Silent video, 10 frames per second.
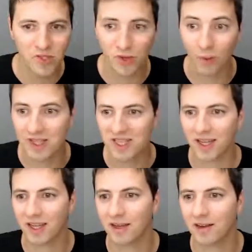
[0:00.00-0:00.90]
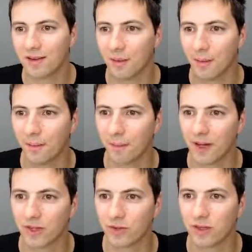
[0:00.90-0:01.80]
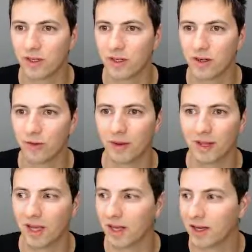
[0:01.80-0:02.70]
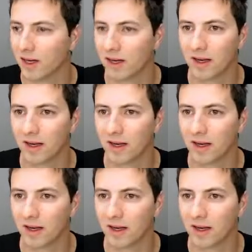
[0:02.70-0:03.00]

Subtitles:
So once again, back to the command line,